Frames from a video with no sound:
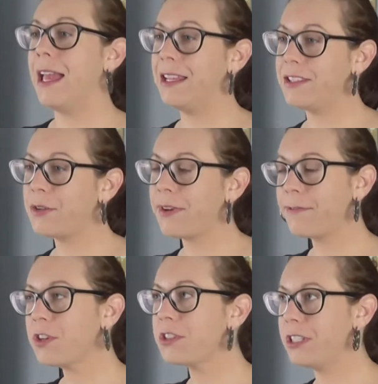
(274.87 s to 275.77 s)
And so
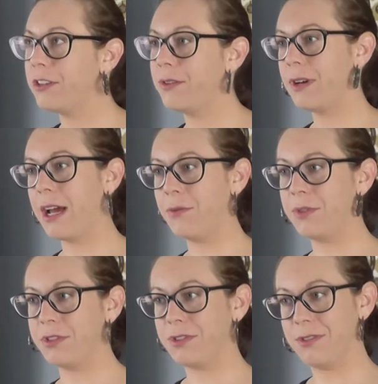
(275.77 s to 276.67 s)
at first, I
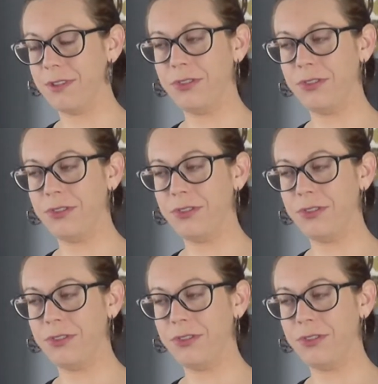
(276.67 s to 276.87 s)
was